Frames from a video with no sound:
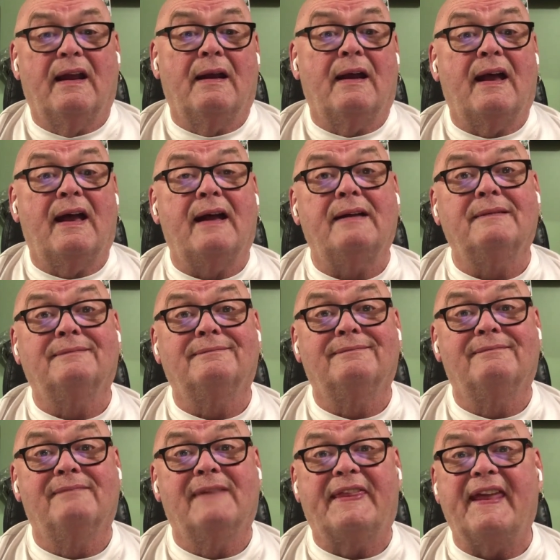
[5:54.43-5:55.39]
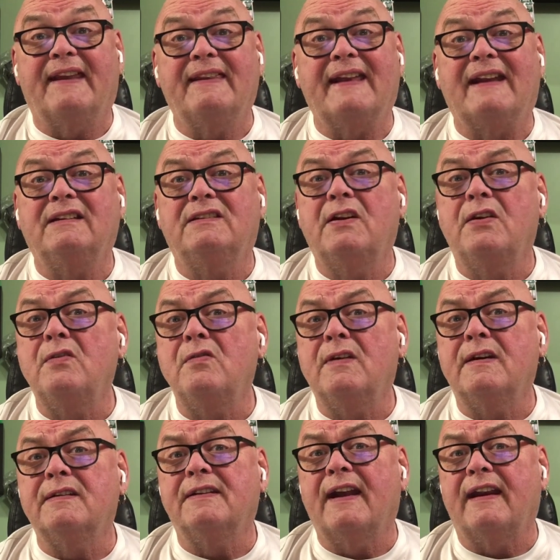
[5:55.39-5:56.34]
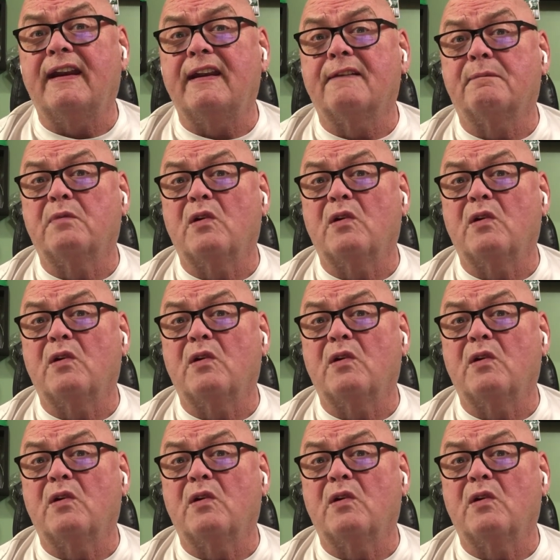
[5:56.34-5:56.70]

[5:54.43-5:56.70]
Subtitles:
but then had 2 consecutive